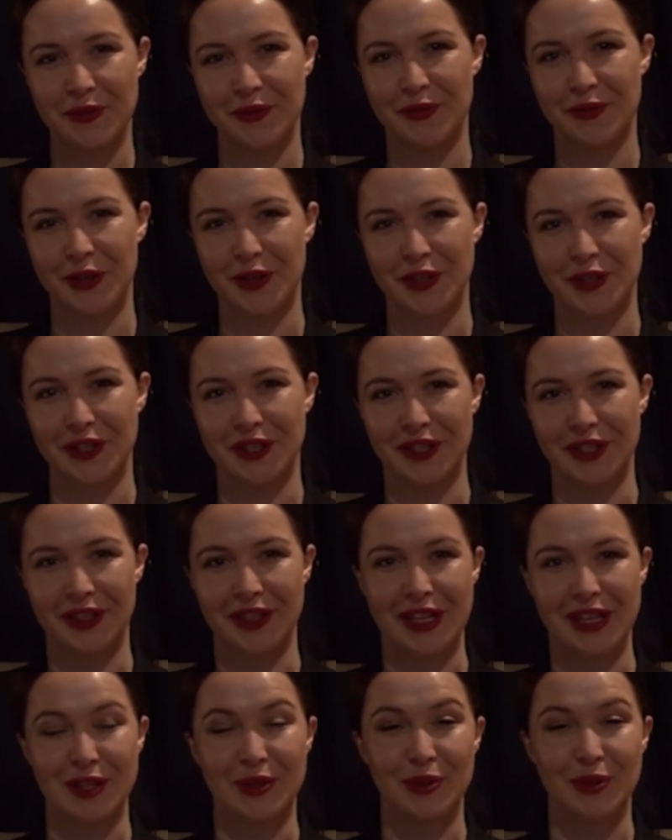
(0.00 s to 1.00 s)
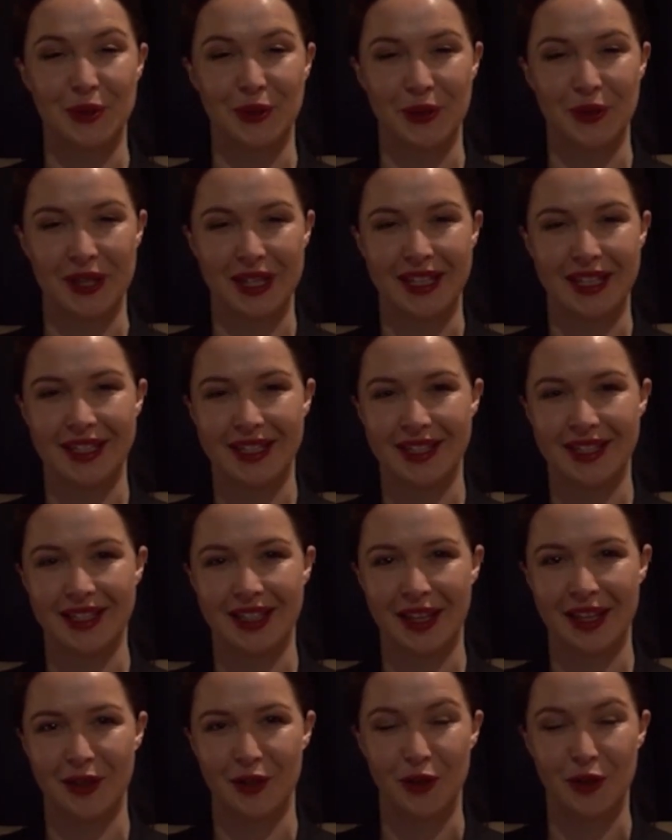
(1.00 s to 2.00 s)
version and these stories
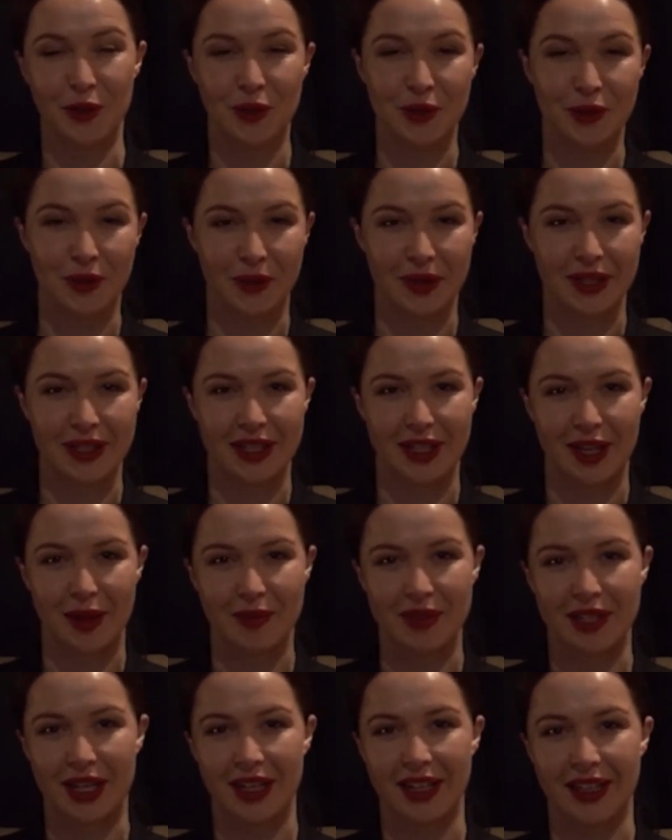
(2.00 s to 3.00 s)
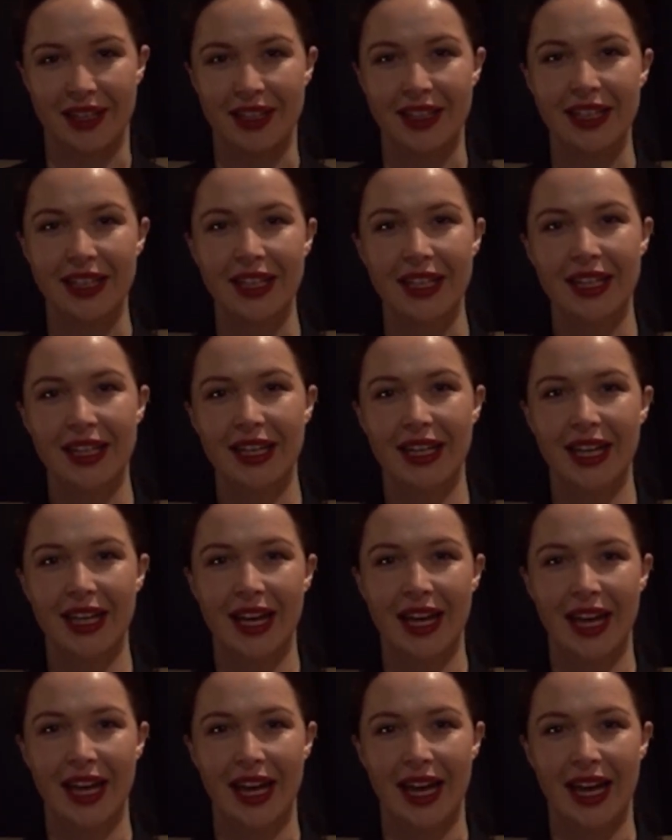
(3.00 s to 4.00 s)
and the new stories that I'm telling,
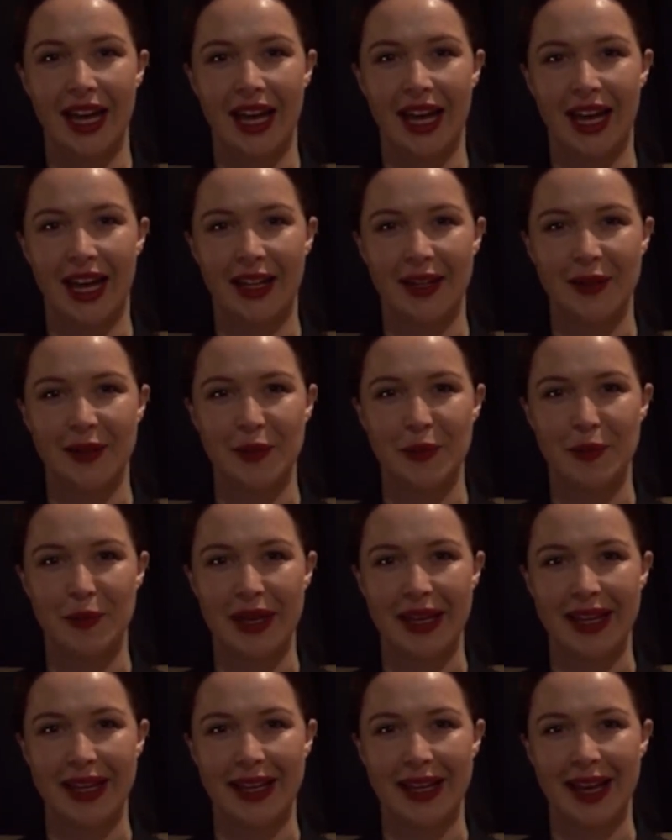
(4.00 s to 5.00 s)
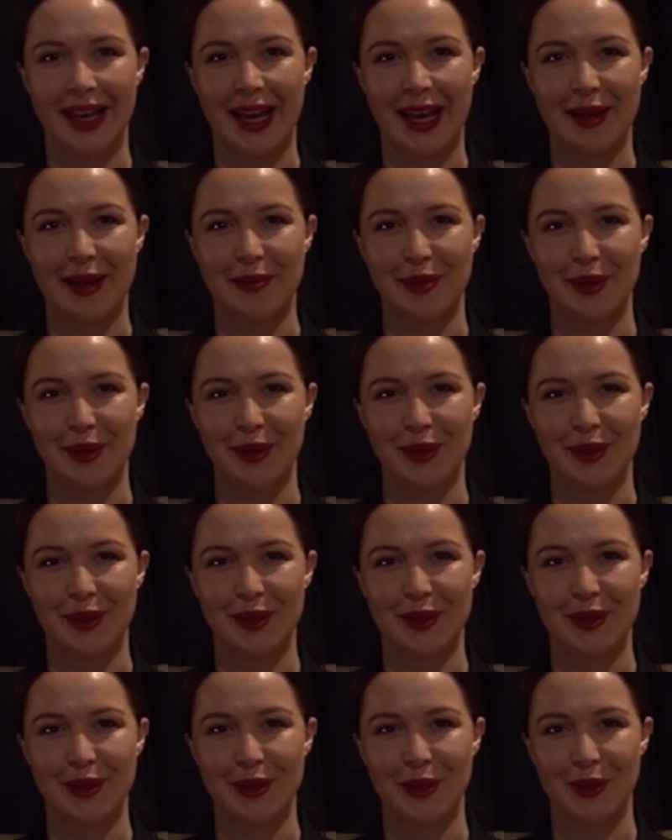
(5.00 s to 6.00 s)
and being able
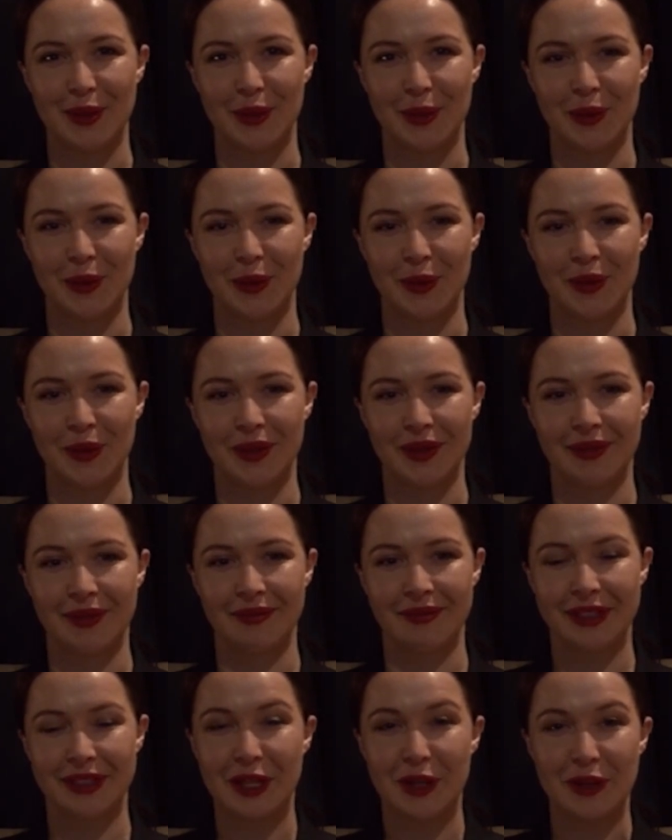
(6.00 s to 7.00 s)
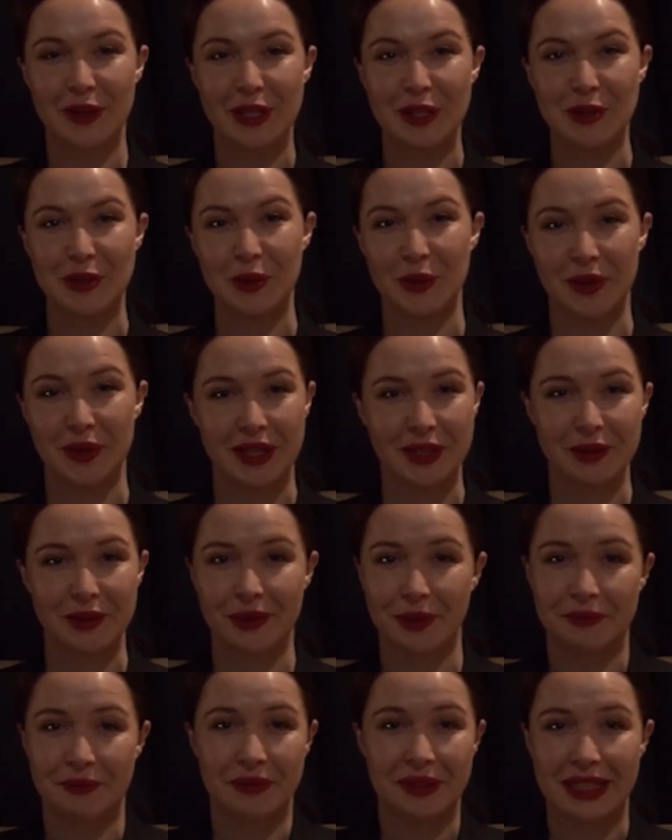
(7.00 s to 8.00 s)
to tell these stories,
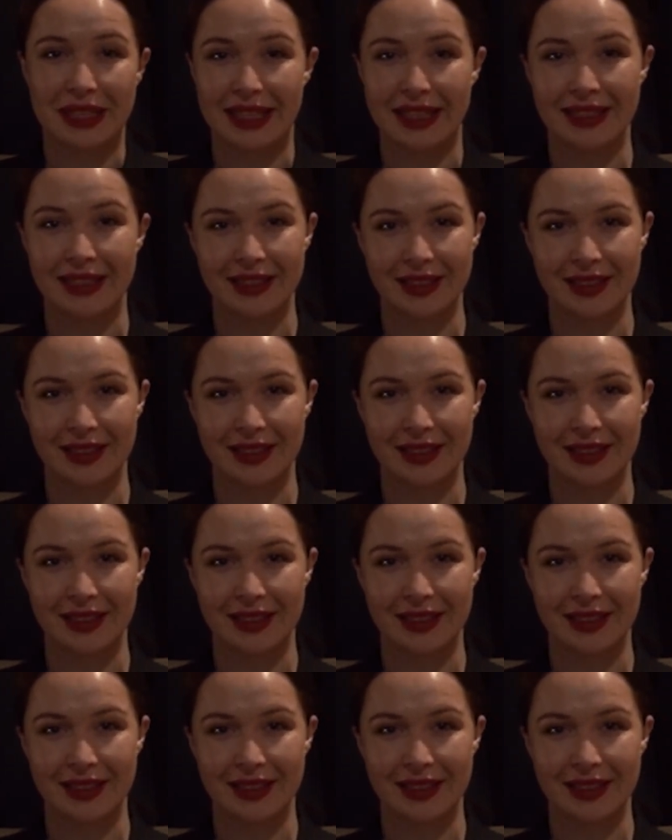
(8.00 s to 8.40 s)
hopefully,